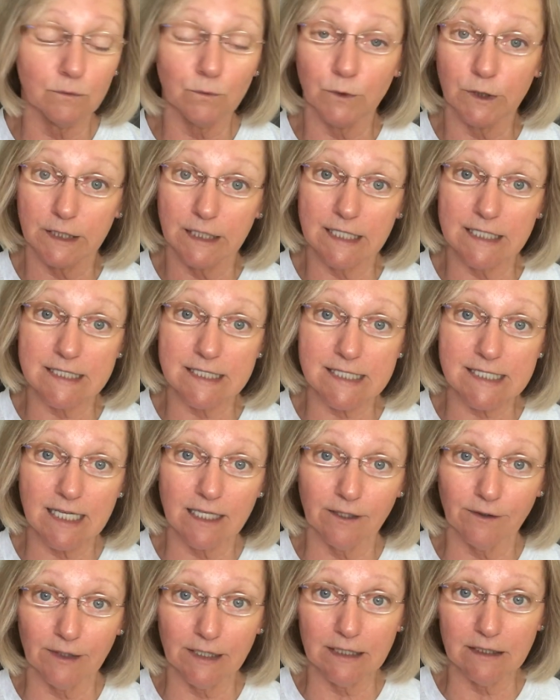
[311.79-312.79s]
would
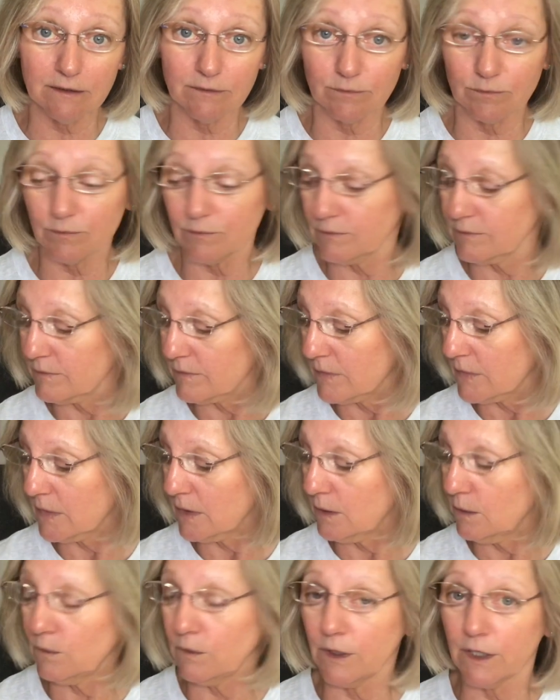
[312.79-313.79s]
consider it
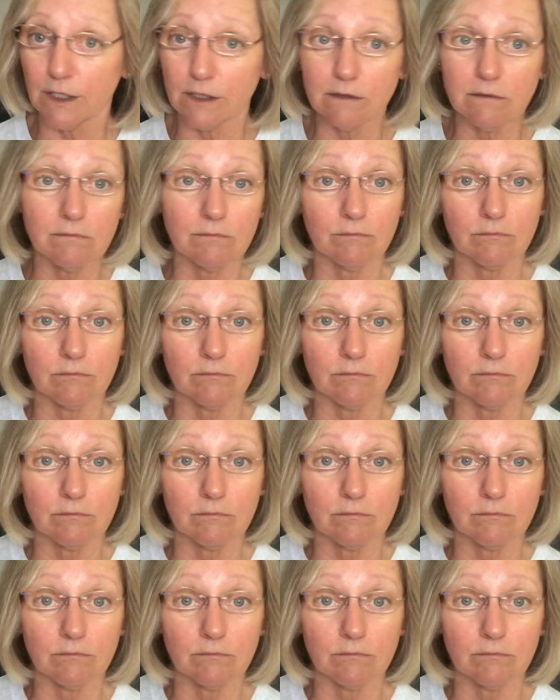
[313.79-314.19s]
or